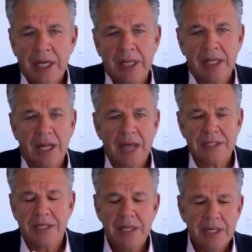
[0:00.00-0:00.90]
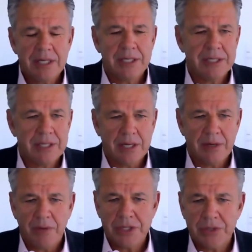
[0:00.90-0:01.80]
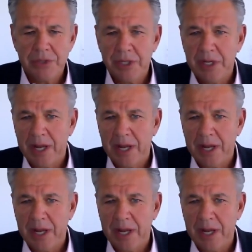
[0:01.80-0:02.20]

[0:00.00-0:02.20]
In the last years, Western Union